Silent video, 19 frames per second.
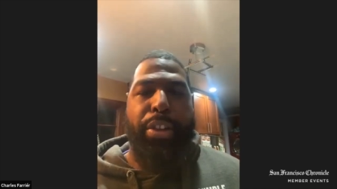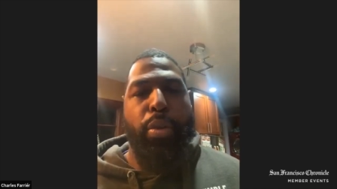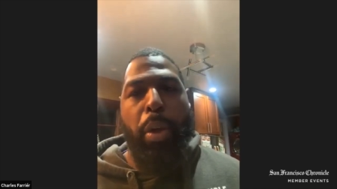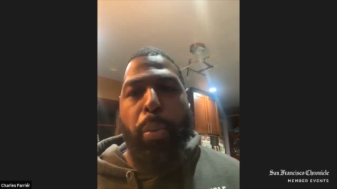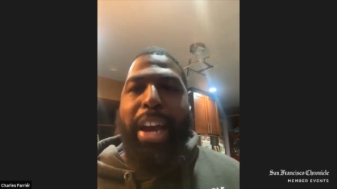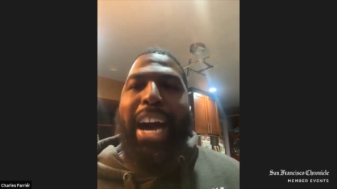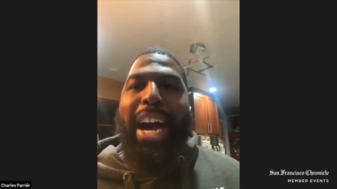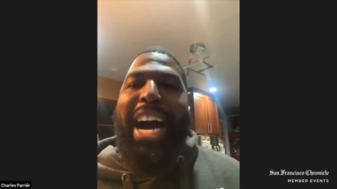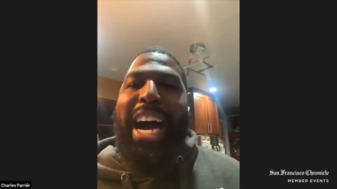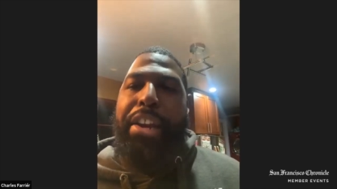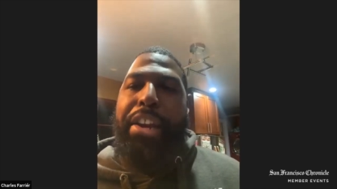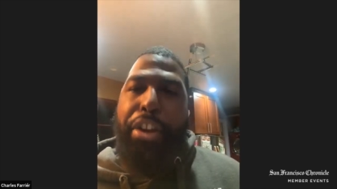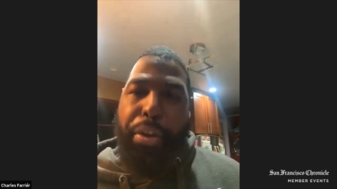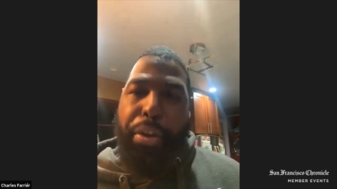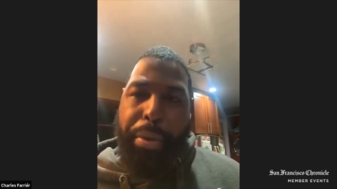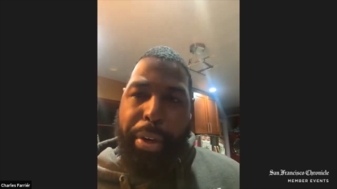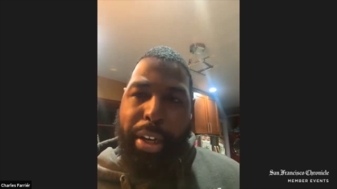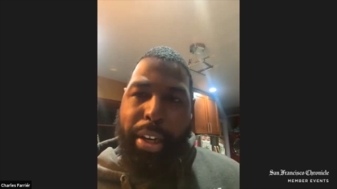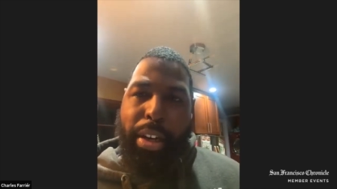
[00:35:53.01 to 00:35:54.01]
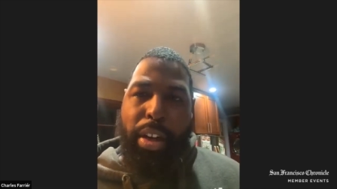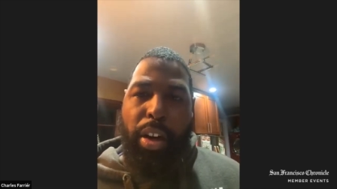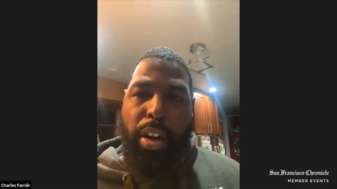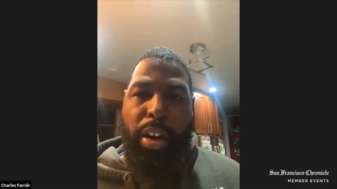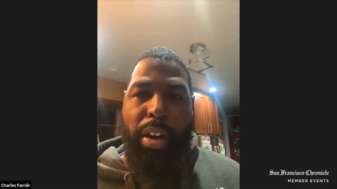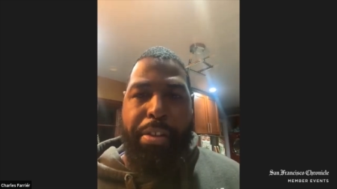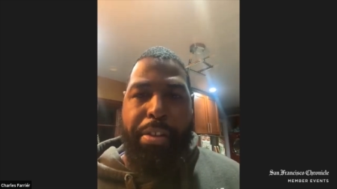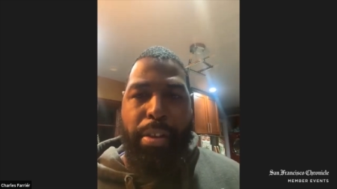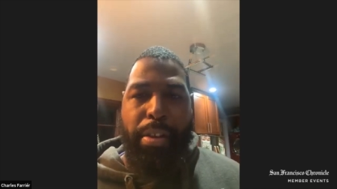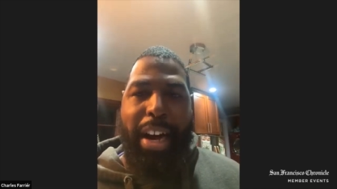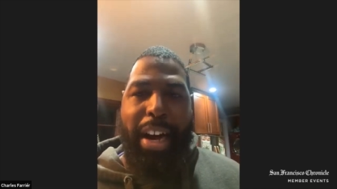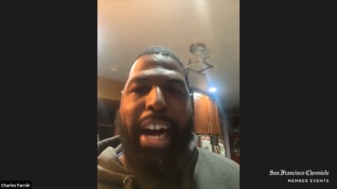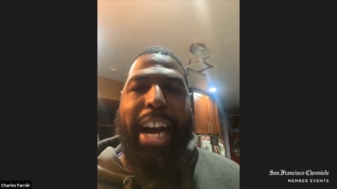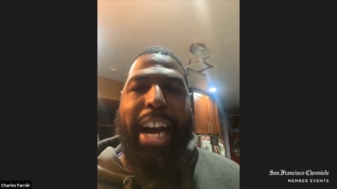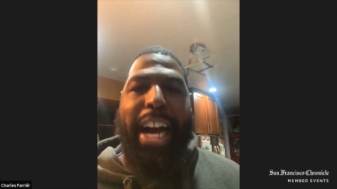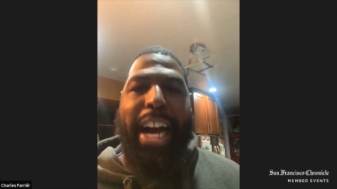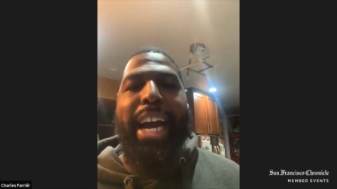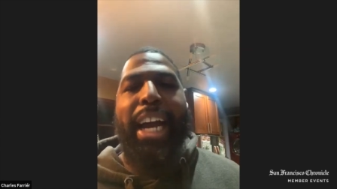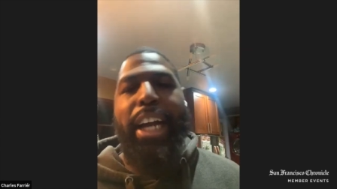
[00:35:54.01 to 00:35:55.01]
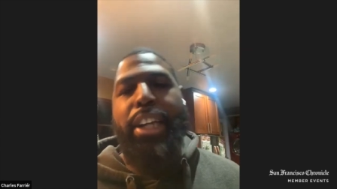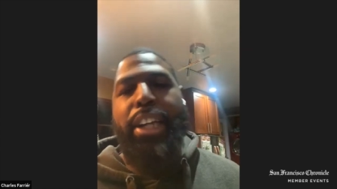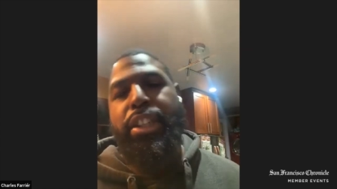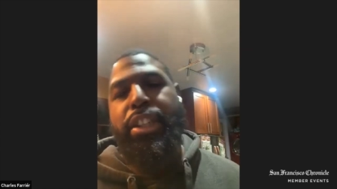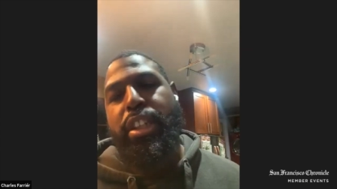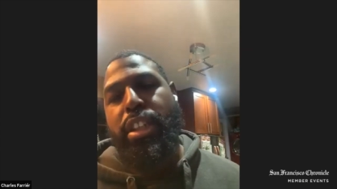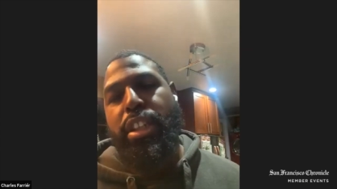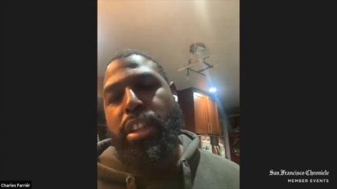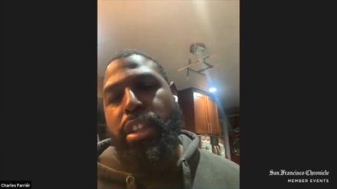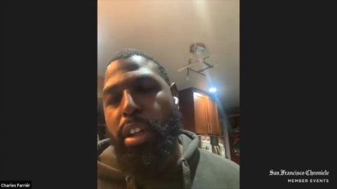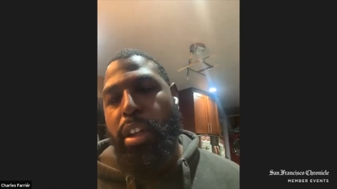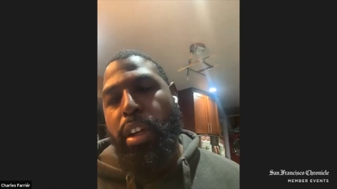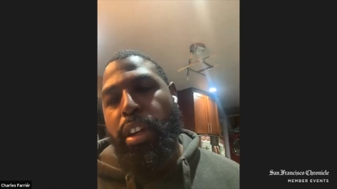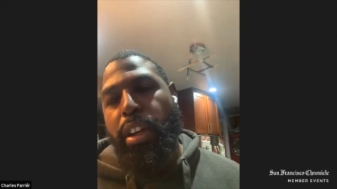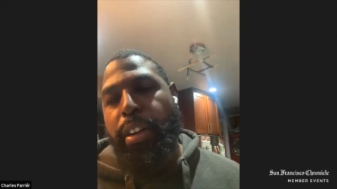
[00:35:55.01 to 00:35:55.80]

But the way I do it, also, I actually